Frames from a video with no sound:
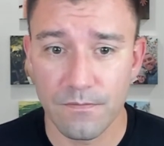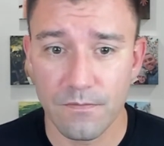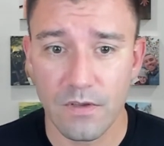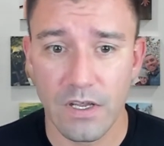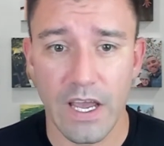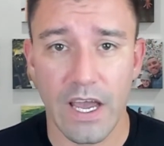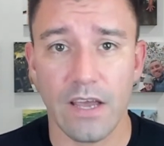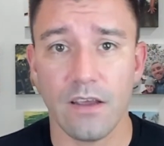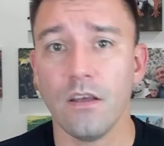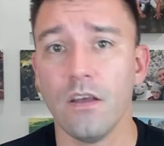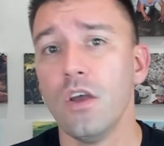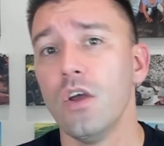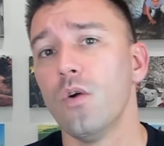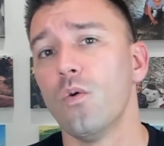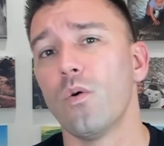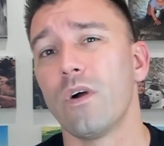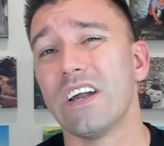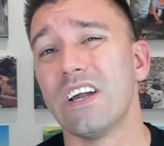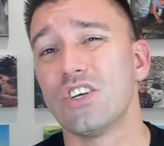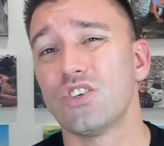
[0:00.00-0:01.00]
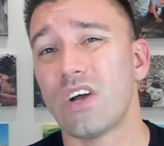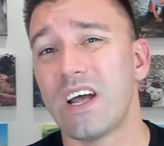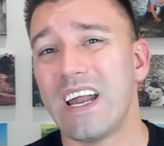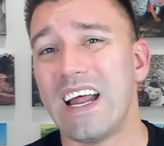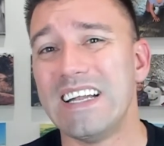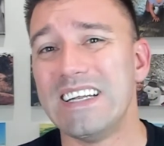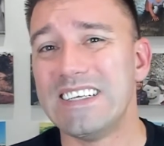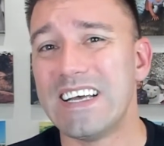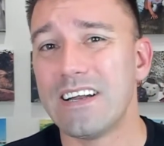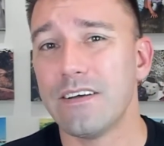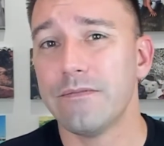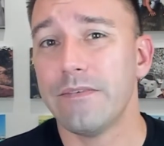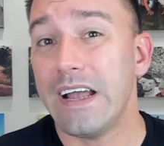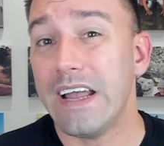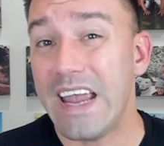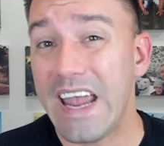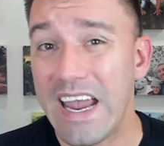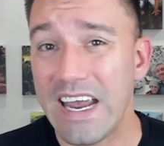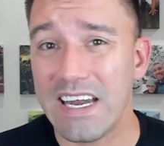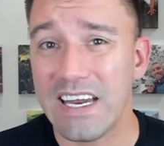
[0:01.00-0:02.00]
Okay. We're going to try to identify
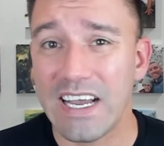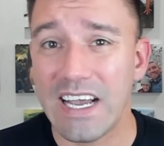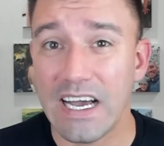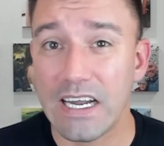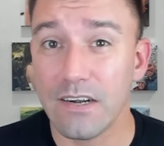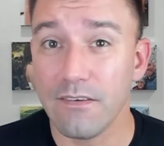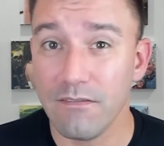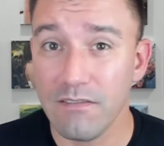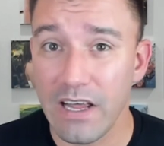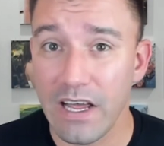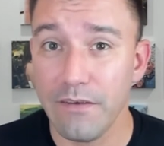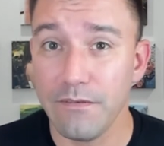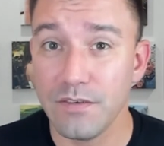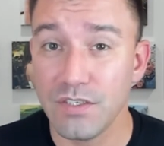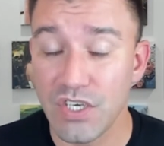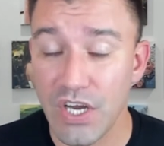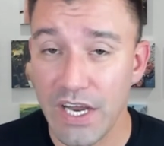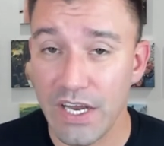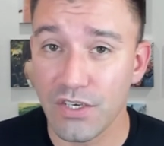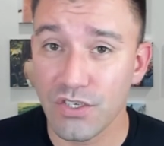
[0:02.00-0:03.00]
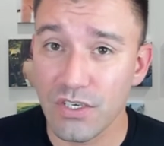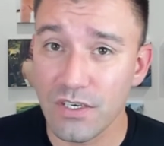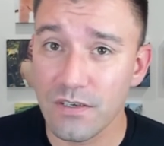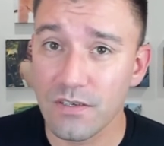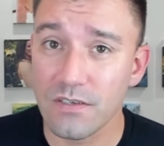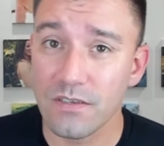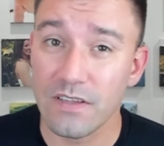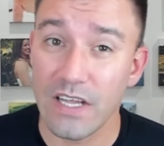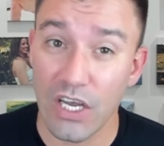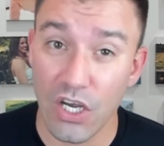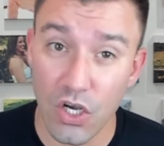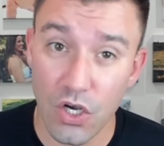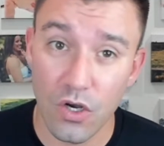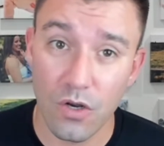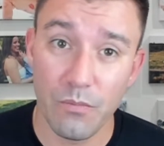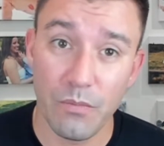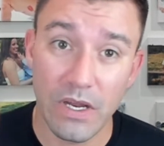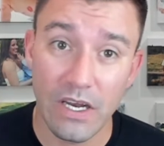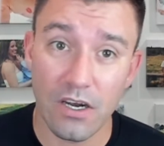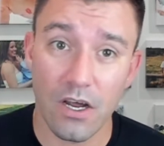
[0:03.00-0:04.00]
any kind of life changes that
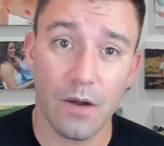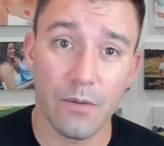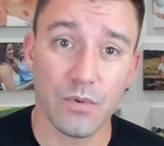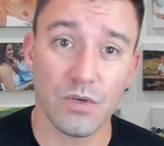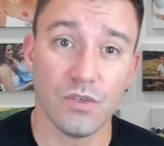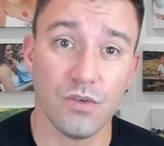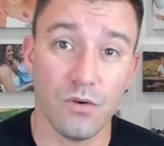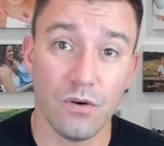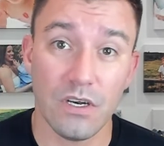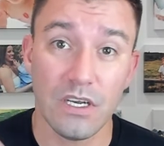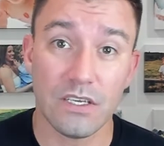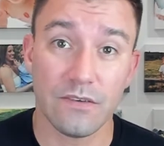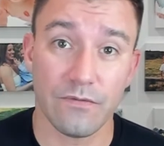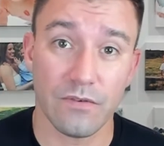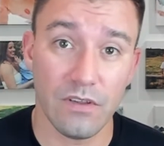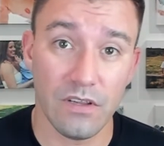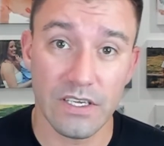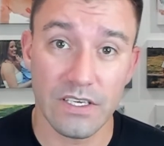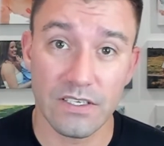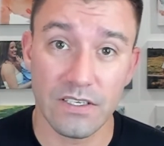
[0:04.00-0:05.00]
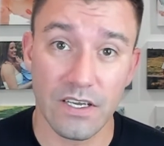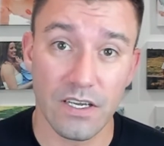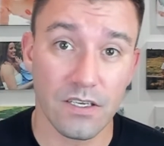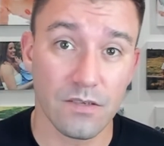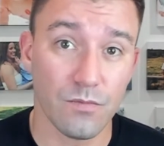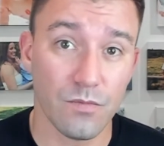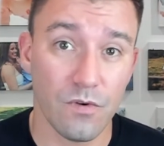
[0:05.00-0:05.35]
could mean opportunities for listings,